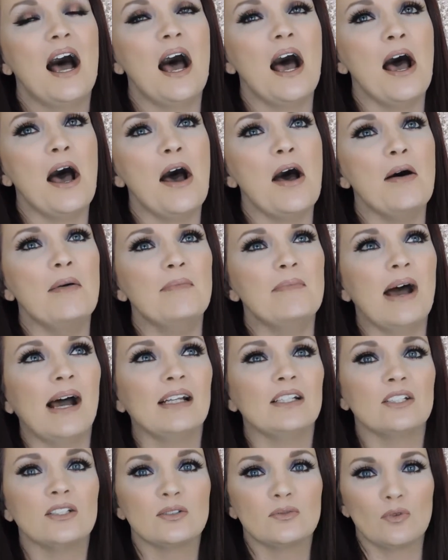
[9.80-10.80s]
Um,
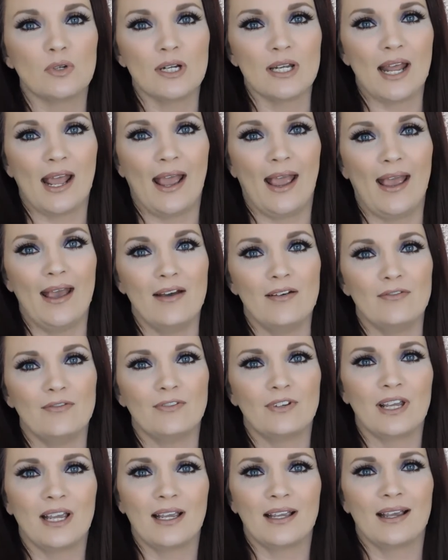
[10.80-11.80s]
I just wanted to
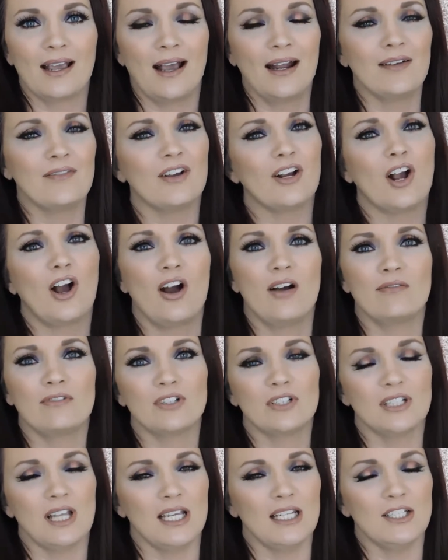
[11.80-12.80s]
have kind of a
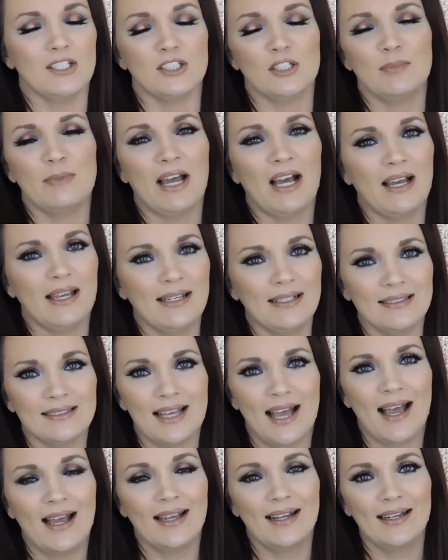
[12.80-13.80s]
conversation about
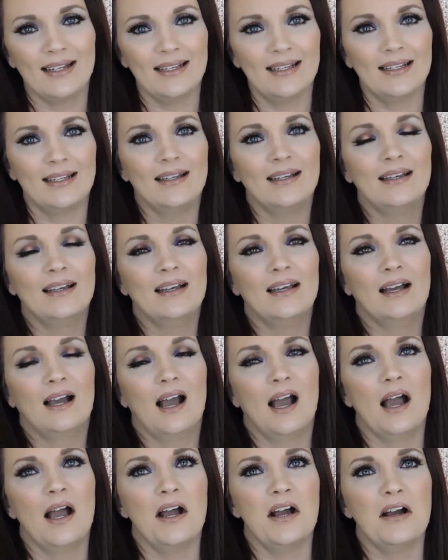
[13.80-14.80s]
anxiety.
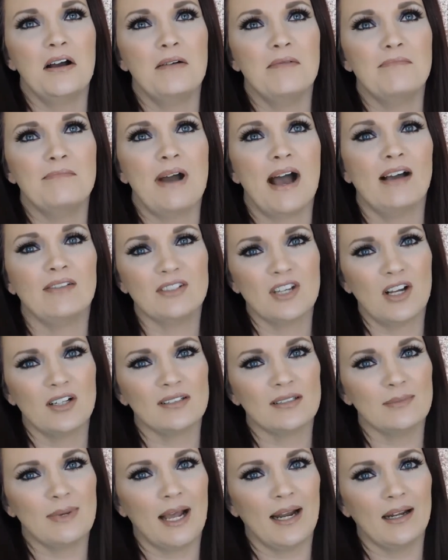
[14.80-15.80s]
Um, I
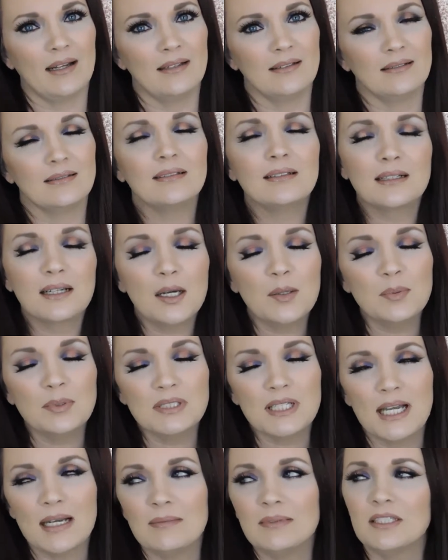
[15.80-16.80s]
talked about it a couple
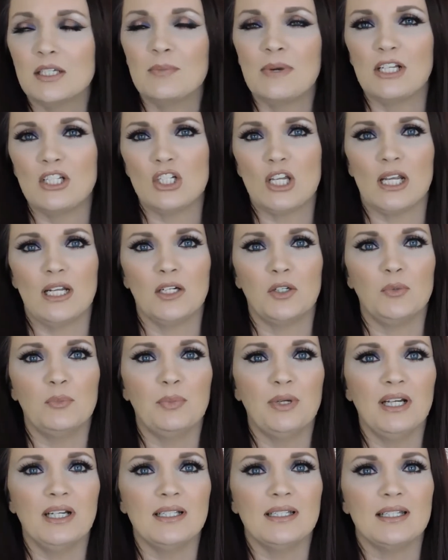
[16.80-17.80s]
times on my channel,
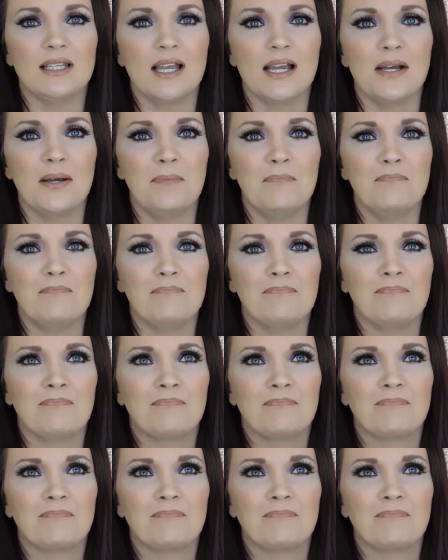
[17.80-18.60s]
but um,